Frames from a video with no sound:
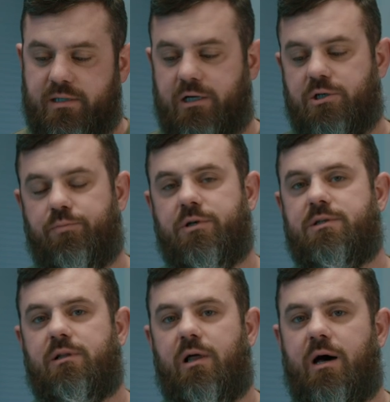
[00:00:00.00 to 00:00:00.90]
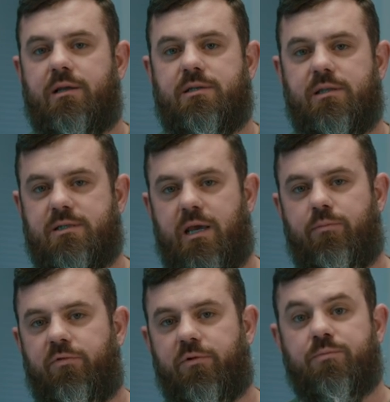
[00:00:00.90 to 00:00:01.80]
actually brings a lot to the
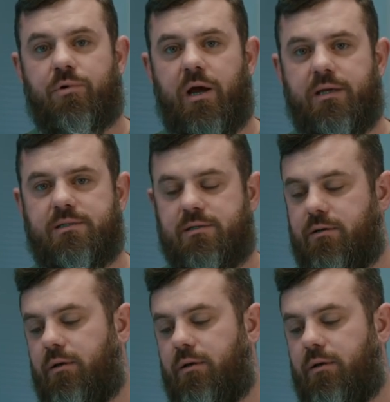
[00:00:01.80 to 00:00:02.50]
table for the price.